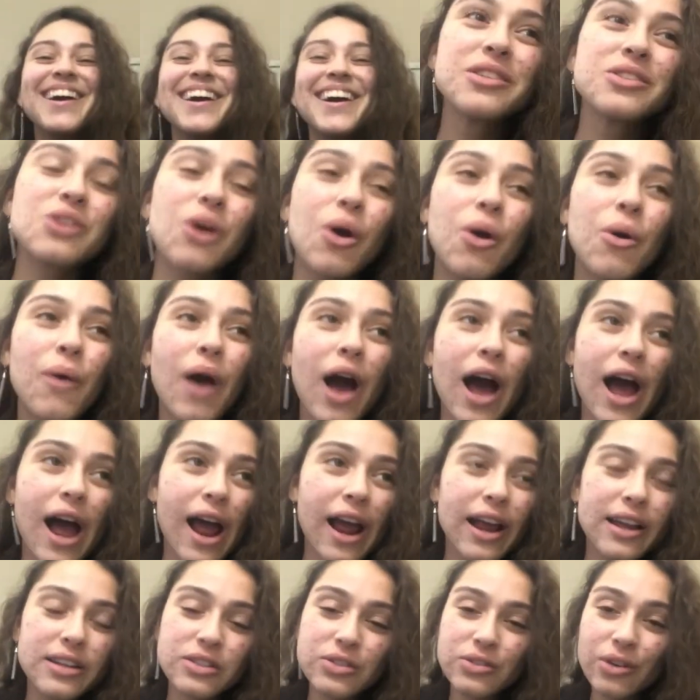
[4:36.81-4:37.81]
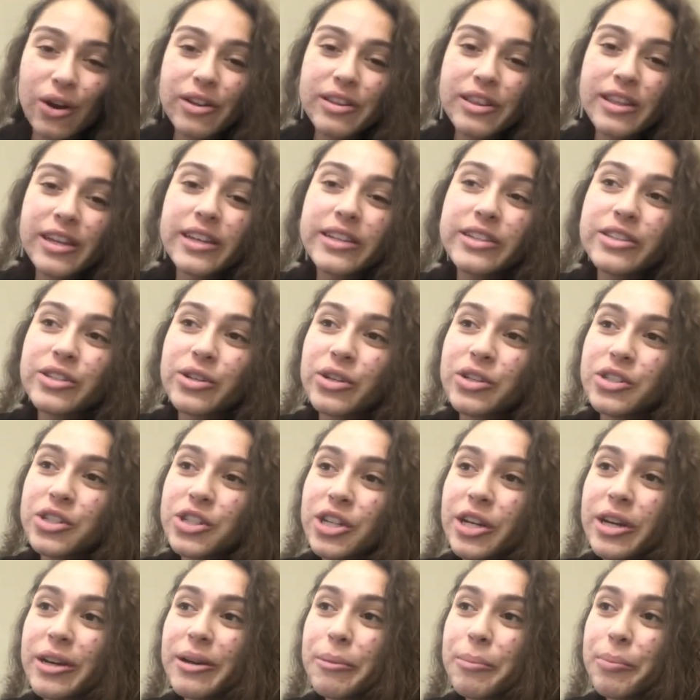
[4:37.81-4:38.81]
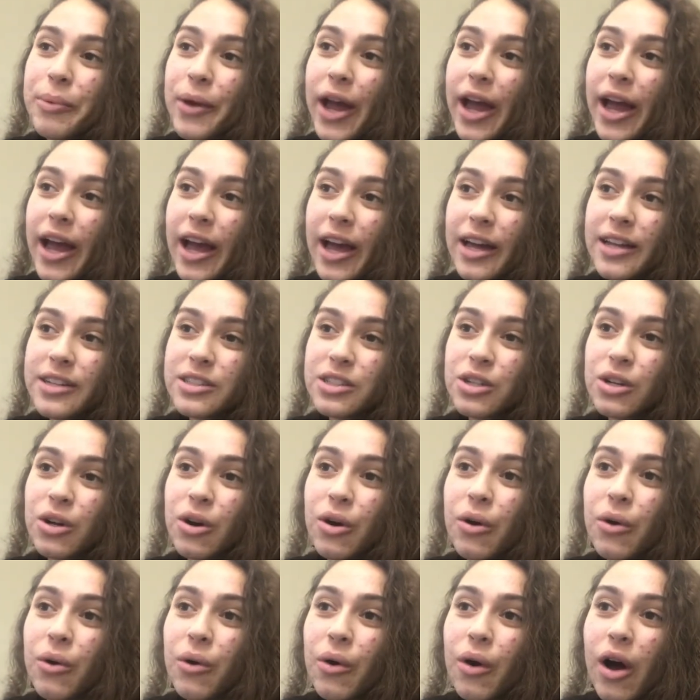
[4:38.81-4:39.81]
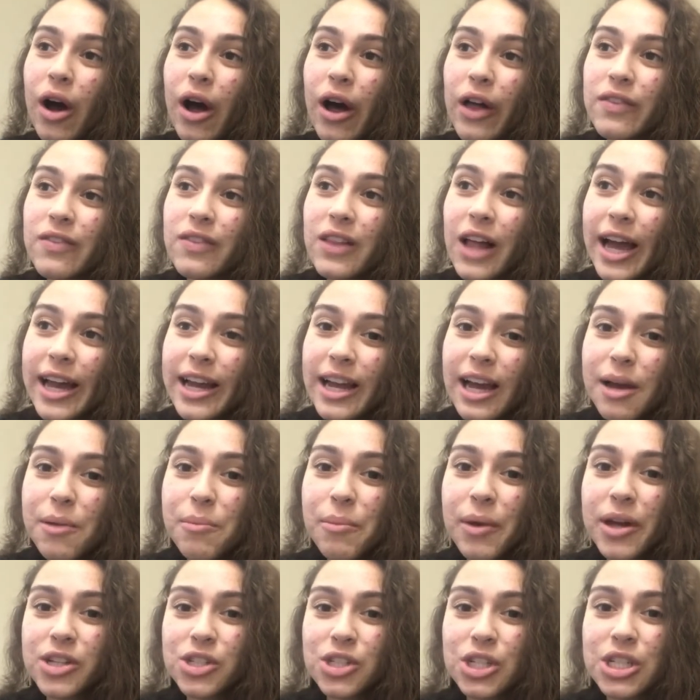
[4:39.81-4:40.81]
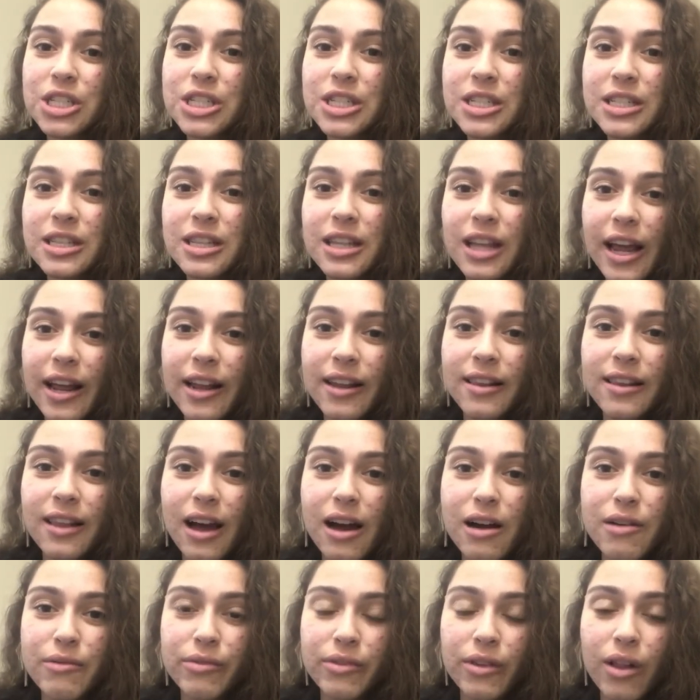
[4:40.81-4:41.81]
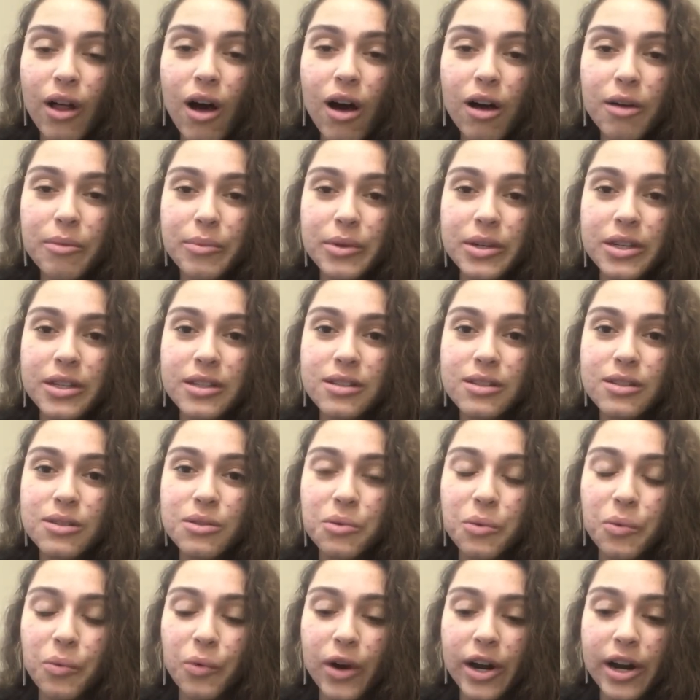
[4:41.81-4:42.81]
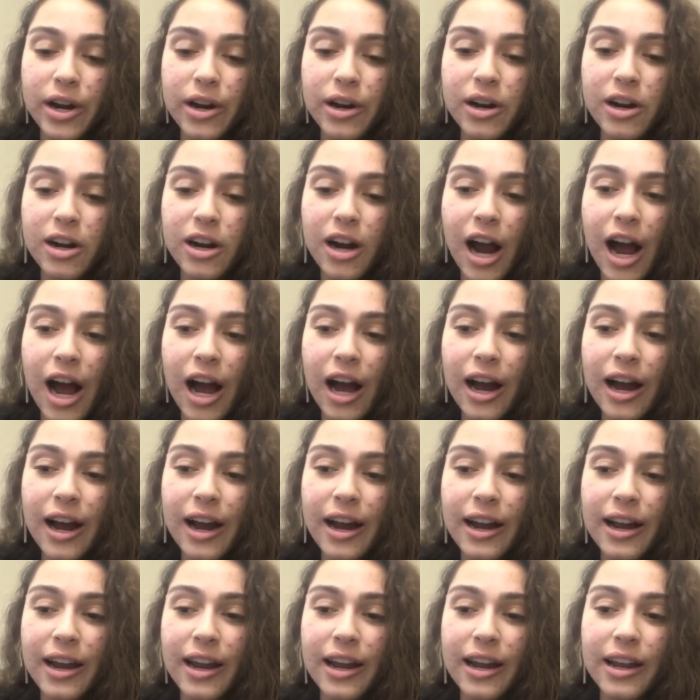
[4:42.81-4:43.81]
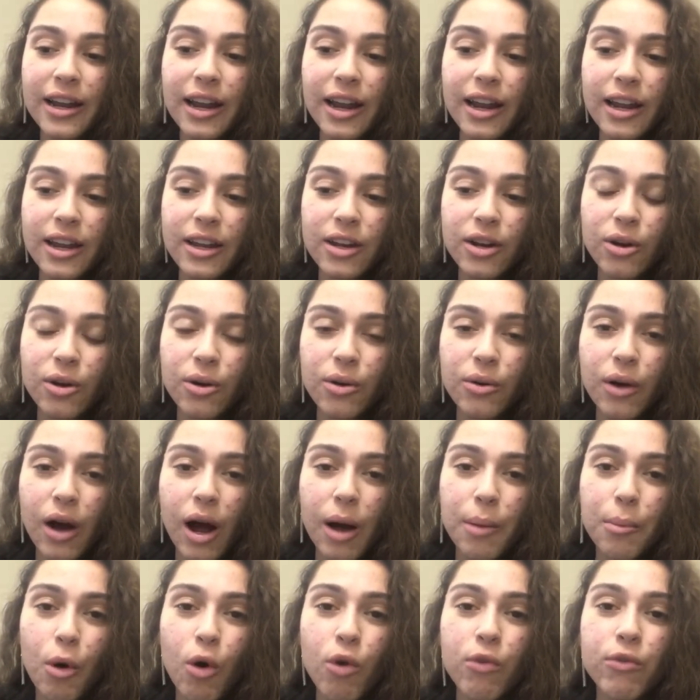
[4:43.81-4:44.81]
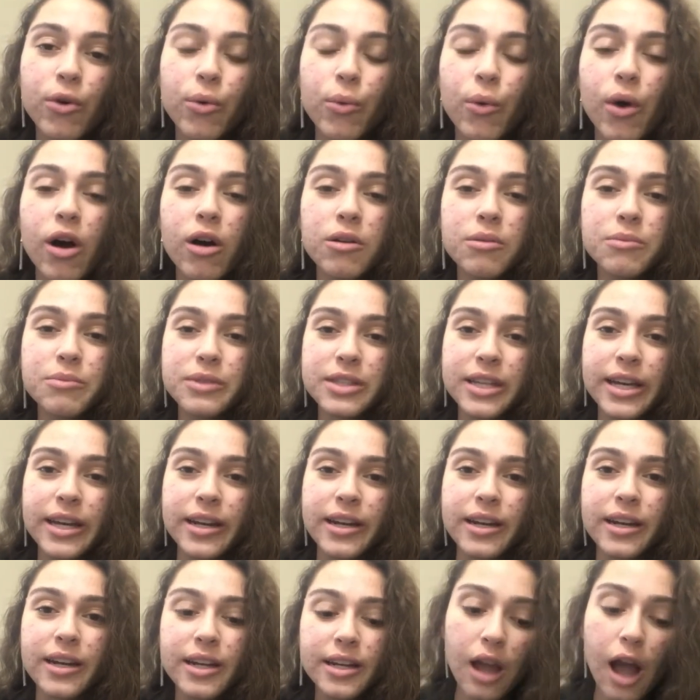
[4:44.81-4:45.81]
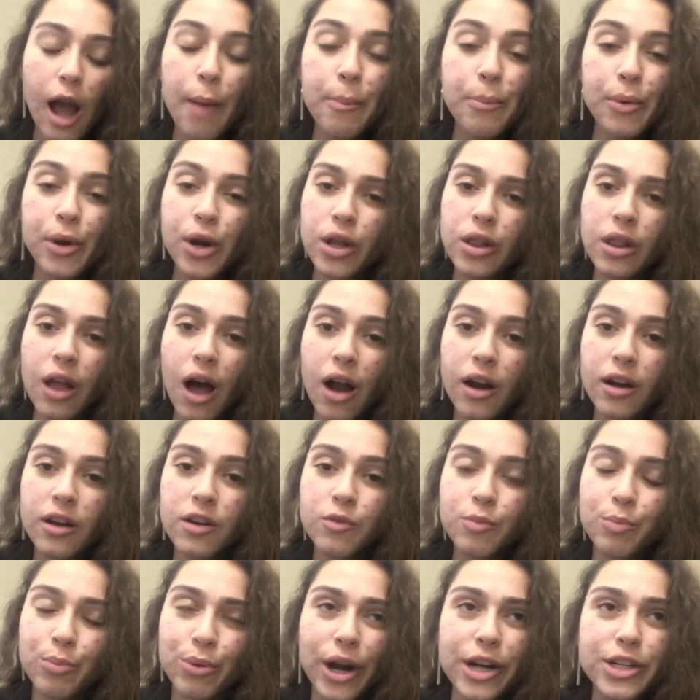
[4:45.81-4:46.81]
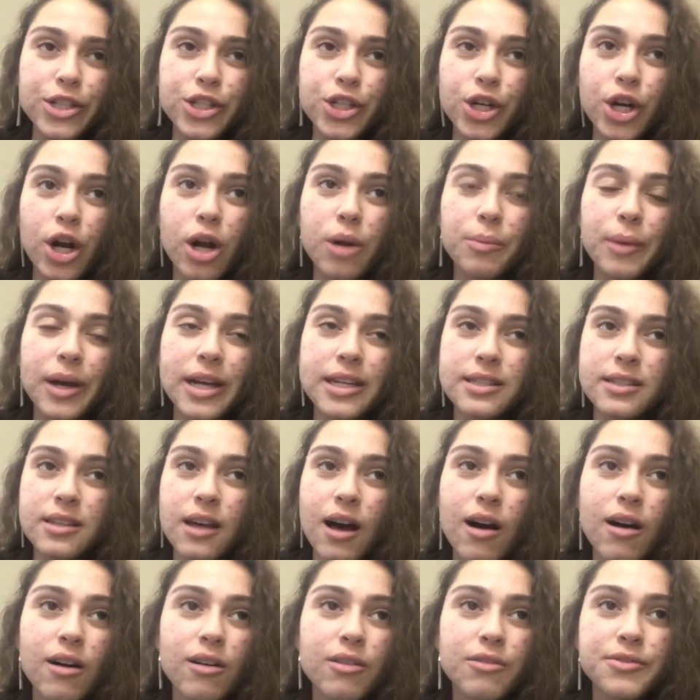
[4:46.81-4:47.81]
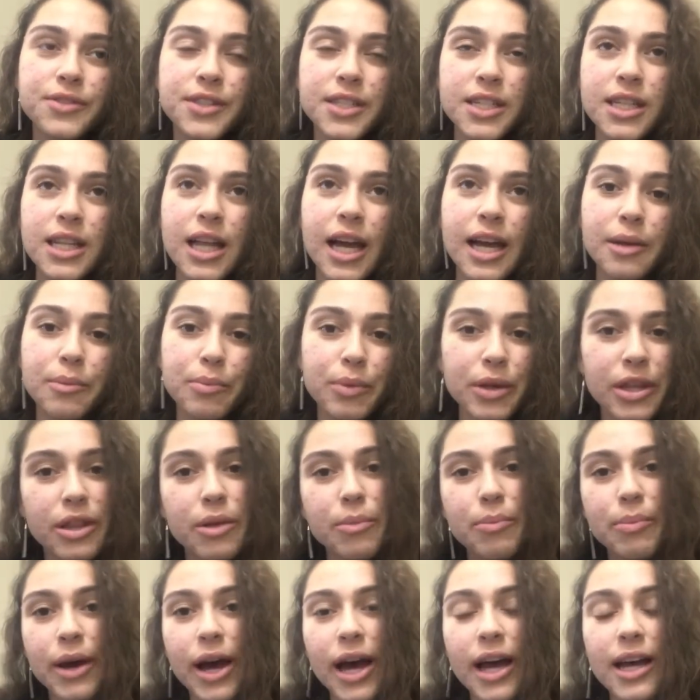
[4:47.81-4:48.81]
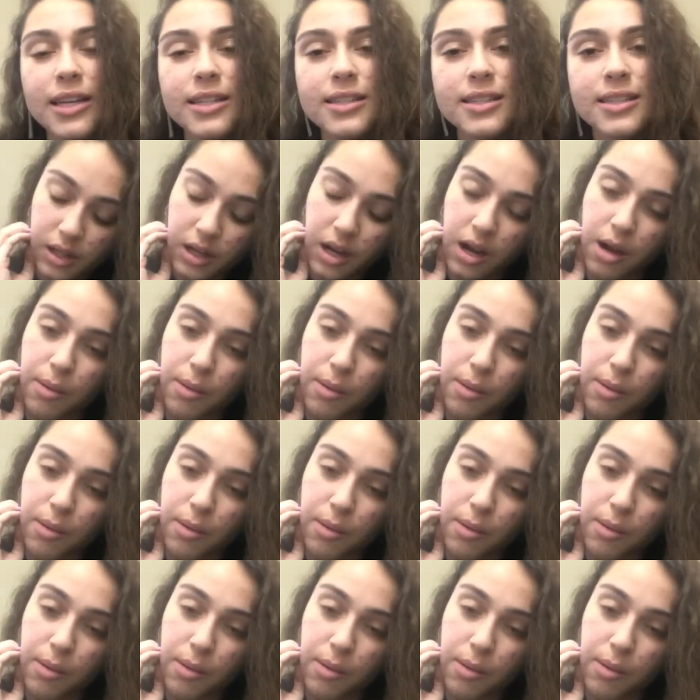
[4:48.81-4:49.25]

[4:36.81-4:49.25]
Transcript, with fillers: So I start the internship, and you know, like I mentioned in that Vlogmas where I, you know, I'm overwhelmed and I put a lot of pressure on myself to like be the best.